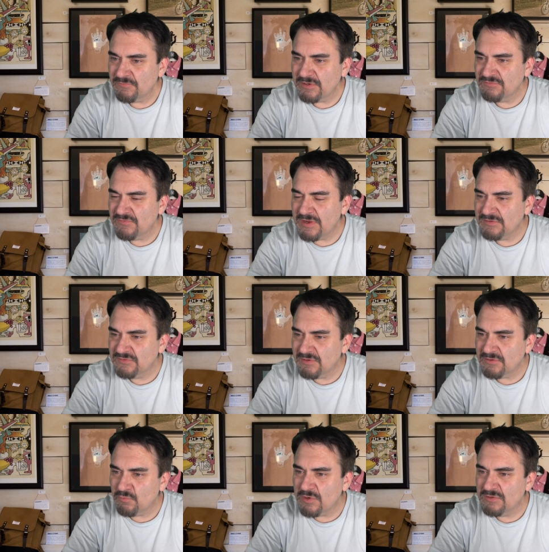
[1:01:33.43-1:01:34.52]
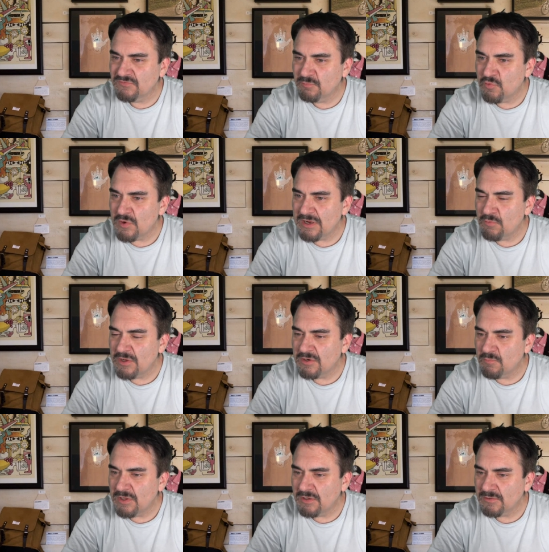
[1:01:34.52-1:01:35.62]
Freddie finds another one from Hawaii.
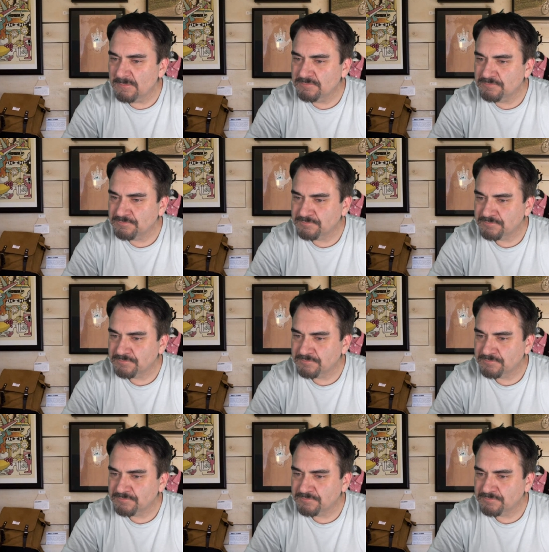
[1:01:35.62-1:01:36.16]
Welcome, welcome.